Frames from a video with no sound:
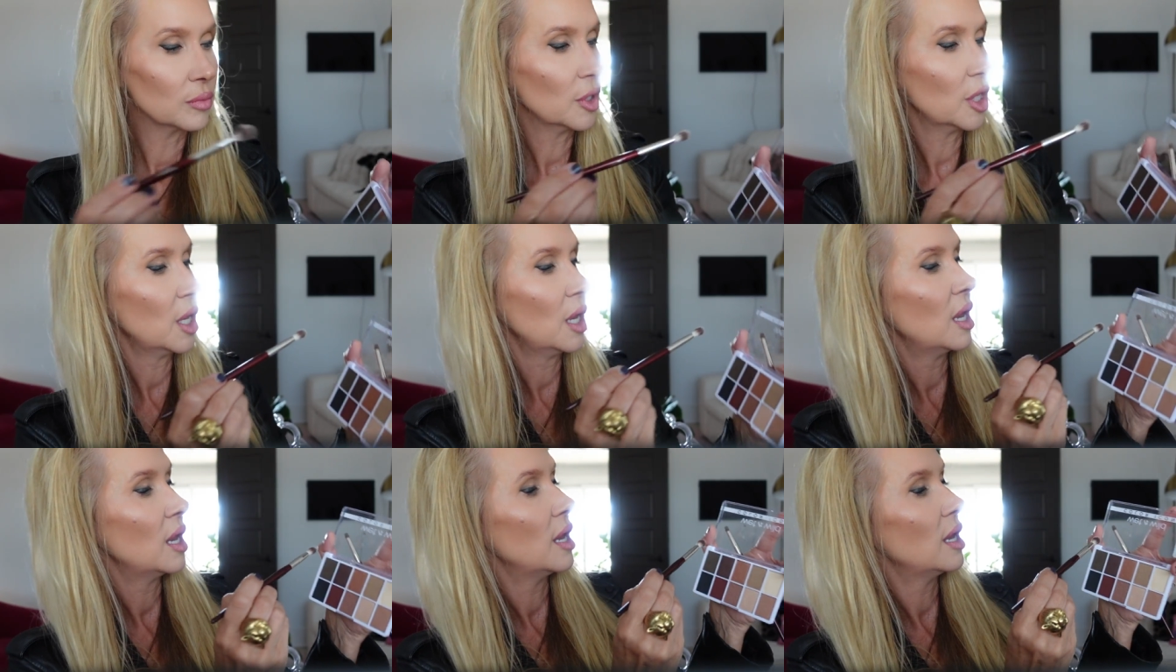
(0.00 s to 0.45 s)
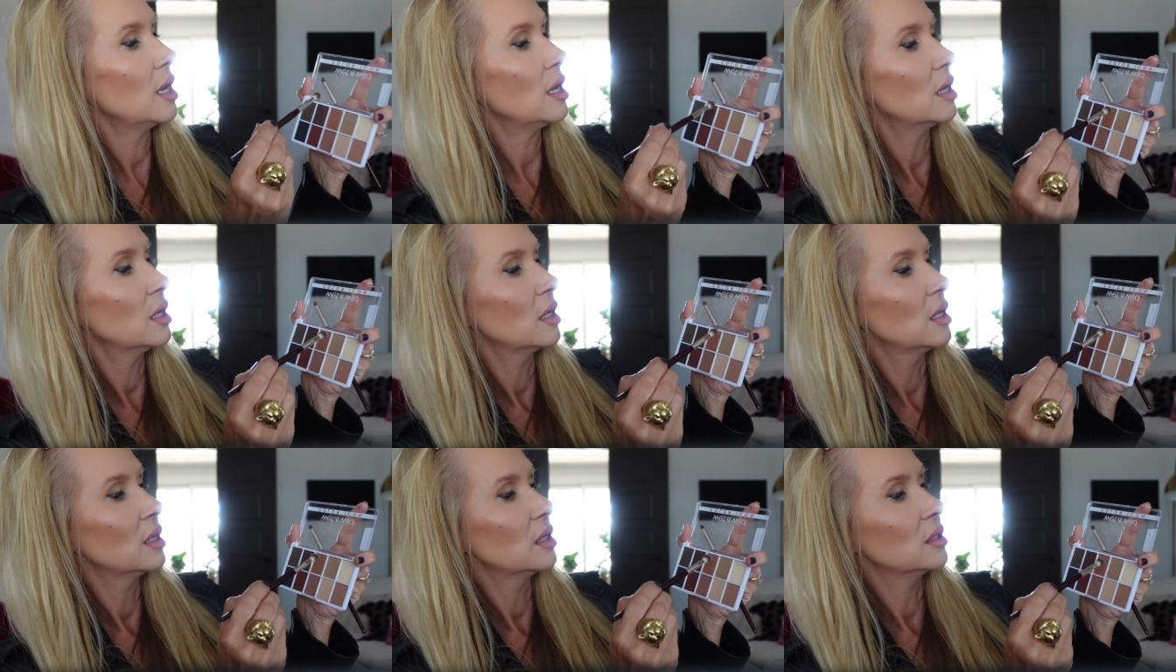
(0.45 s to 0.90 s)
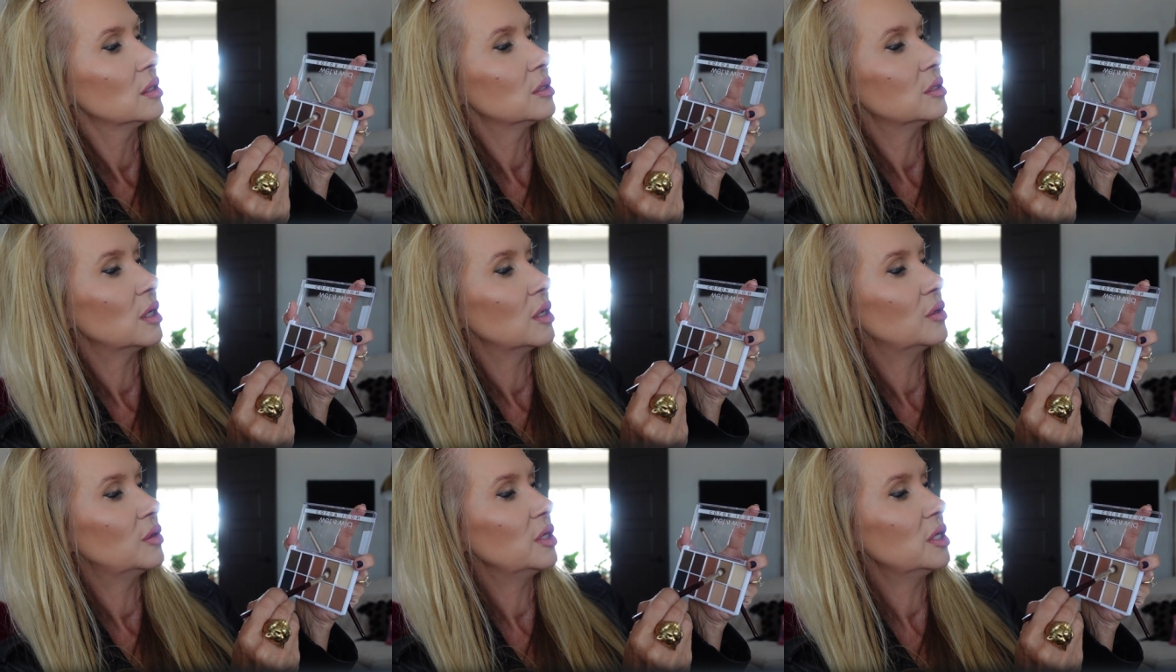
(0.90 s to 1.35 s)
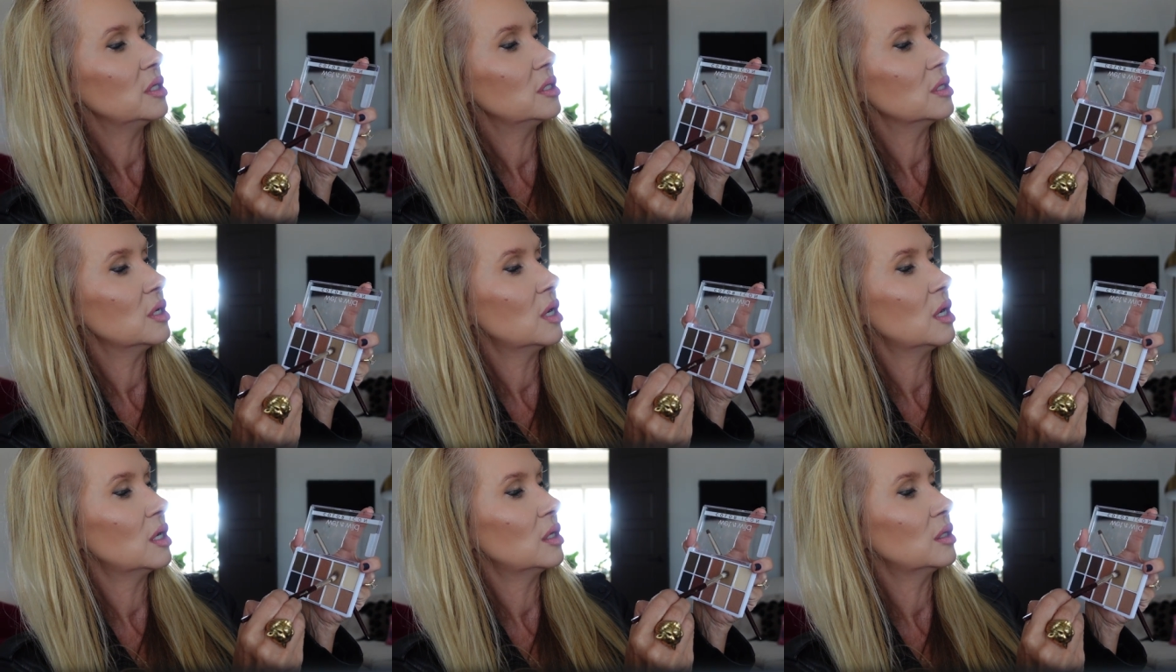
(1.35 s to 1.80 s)
Okay, so this
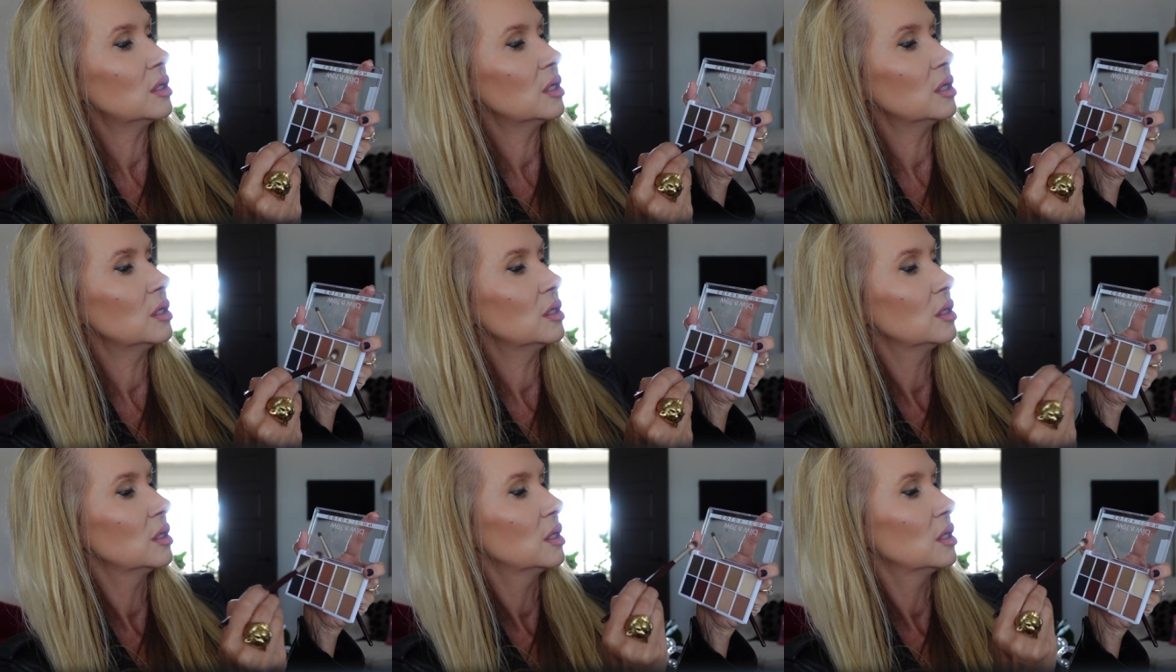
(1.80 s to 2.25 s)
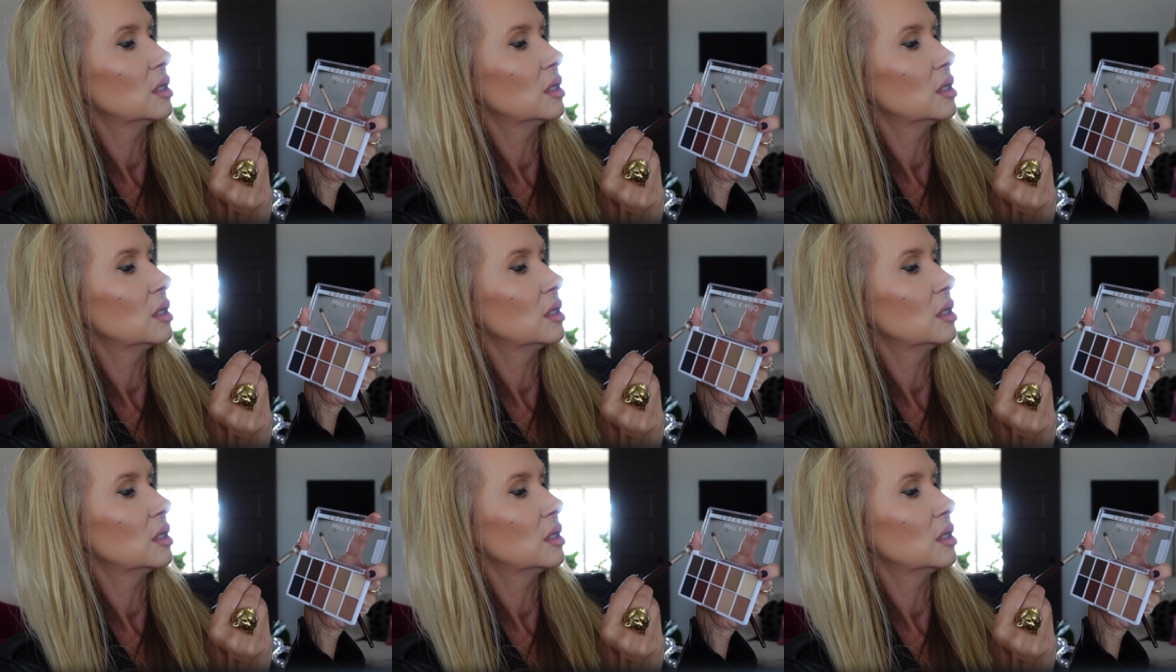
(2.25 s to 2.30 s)
color